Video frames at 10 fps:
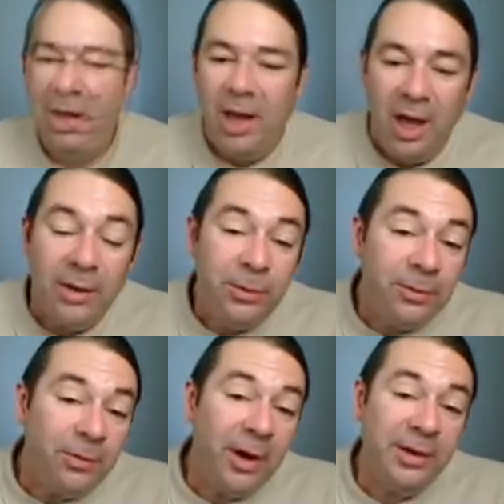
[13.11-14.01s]
And if you
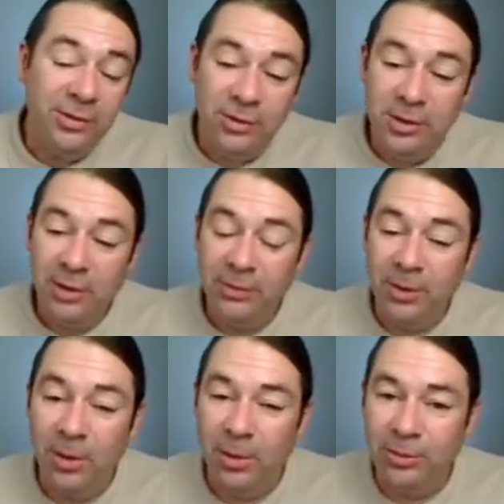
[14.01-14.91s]
find it's
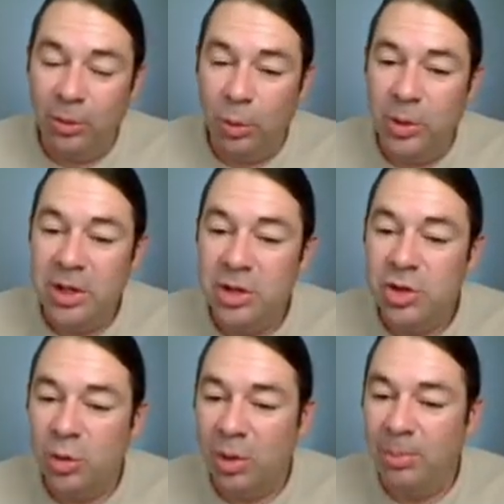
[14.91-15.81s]
difficult to read your
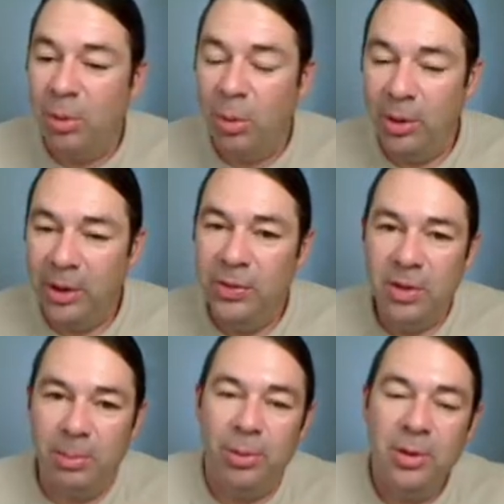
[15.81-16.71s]
report in the
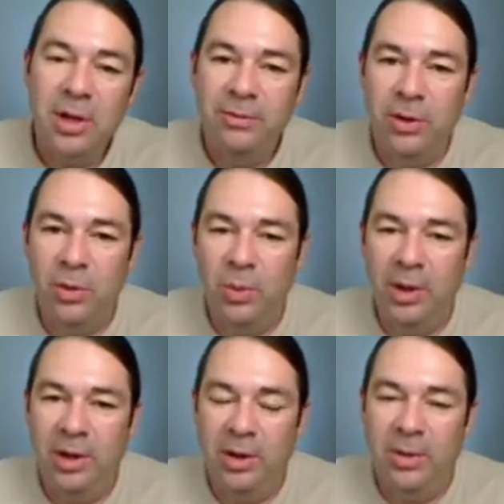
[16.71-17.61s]
preview
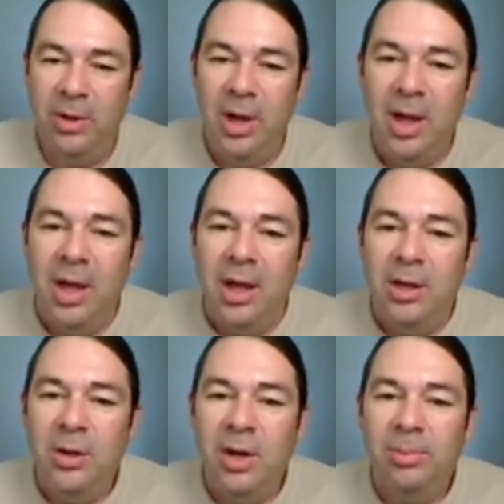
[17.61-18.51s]
window, you
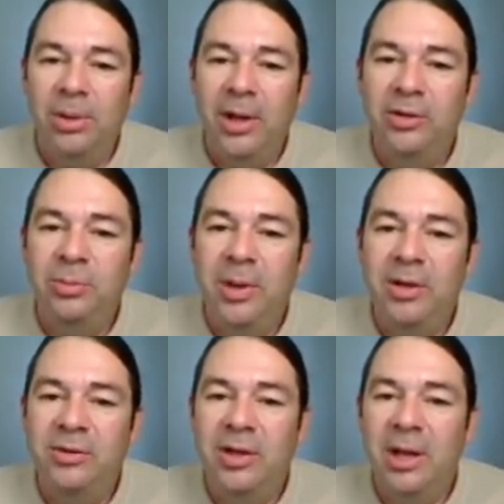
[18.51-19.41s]
can place
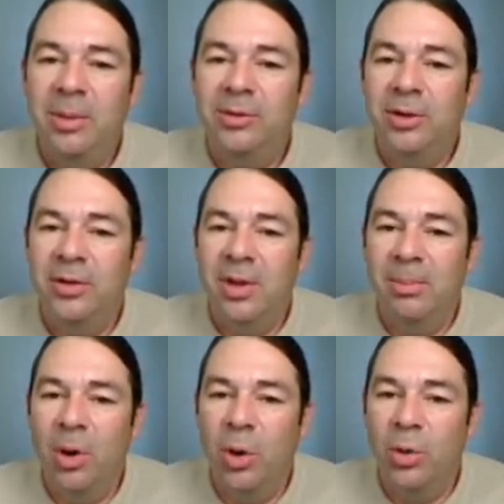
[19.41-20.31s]
PC-DMIS in the
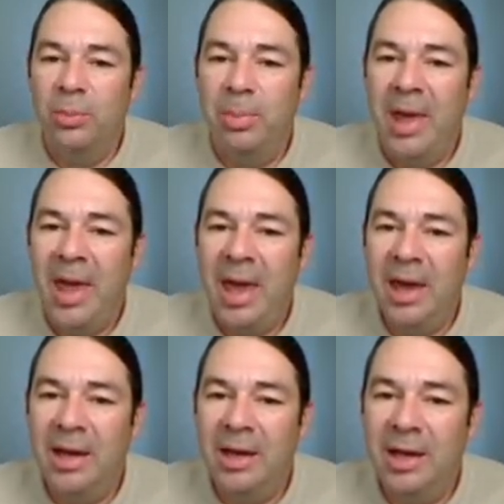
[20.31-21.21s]
mode
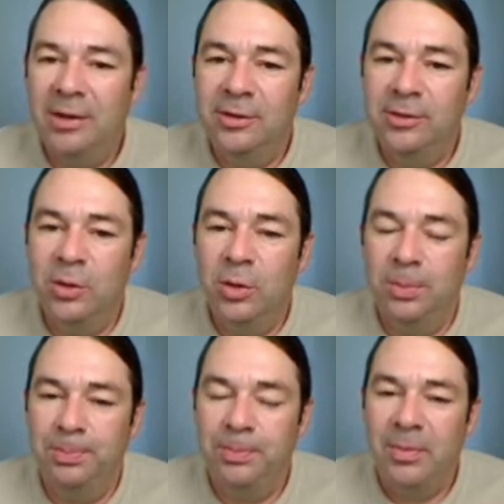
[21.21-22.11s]
Pan and Zoom.
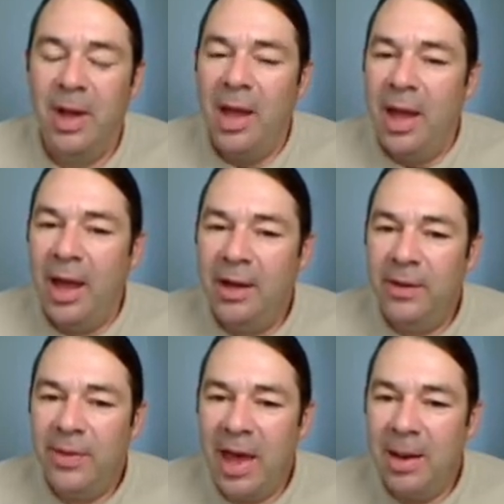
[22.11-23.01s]
And in
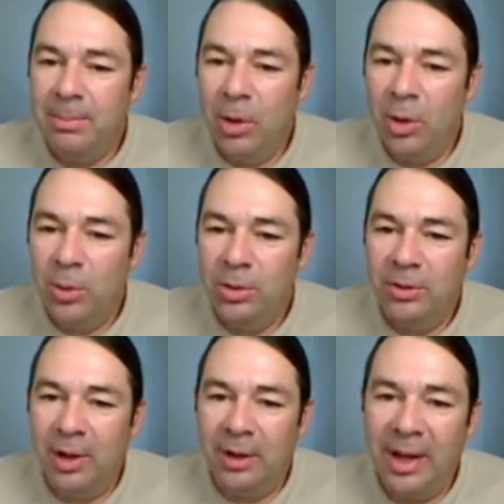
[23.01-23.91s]
that mode, the
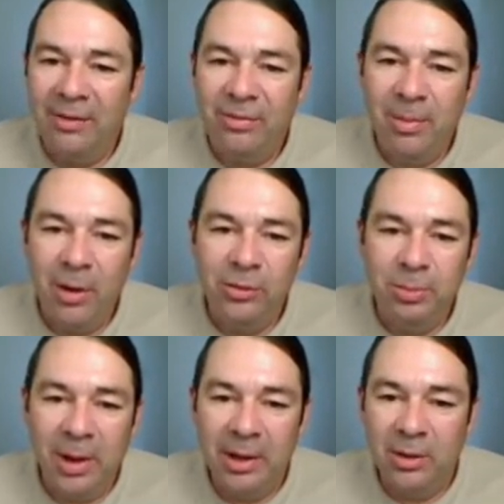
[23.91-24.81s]
left mouse
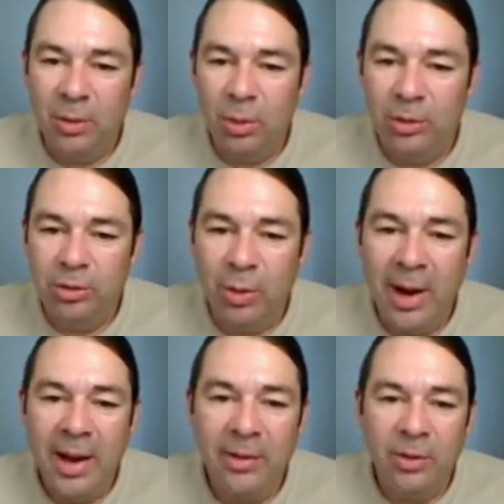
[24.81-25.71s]
button will
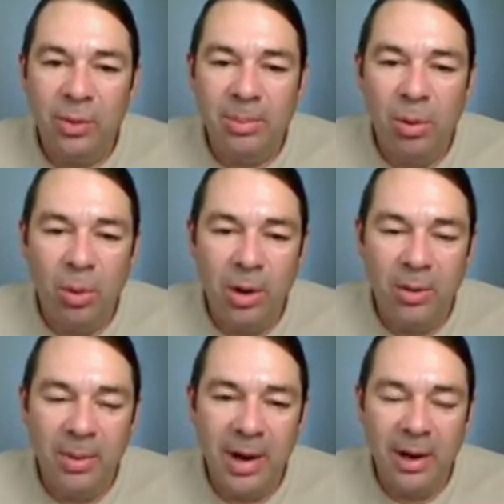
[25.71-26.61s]
drag the report
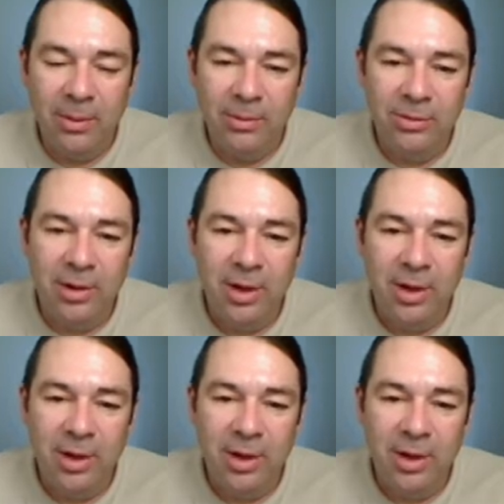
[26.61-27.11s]
around,